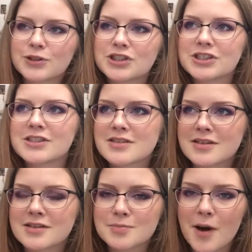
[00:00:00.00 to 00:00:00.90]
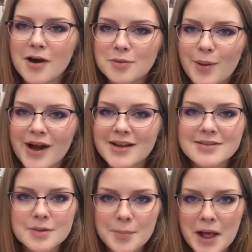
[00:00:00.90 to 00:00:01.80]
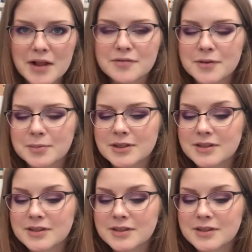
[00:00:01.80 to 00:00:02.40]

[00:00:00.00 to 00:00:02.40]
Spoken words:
which is inspired by Isabella from